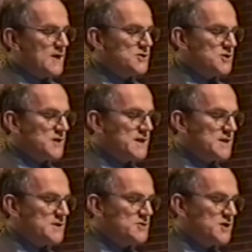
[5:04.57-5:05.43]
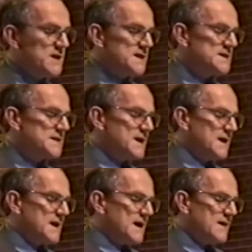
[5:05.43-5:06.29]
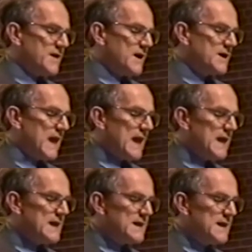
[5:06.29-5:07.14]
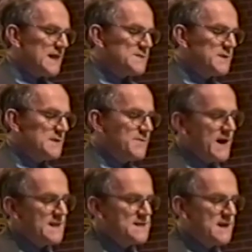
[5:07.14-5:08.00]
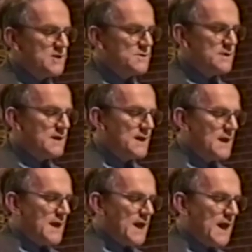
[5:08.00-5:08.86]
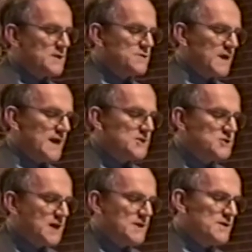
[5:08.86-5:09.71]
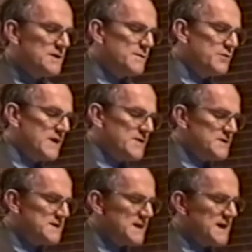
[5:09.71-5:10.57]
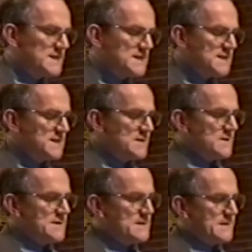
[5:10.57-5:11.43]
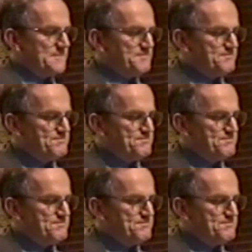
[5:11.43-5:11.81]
and journeys of our gay, lesbian, bisexual, and transgendered brothers and sisters.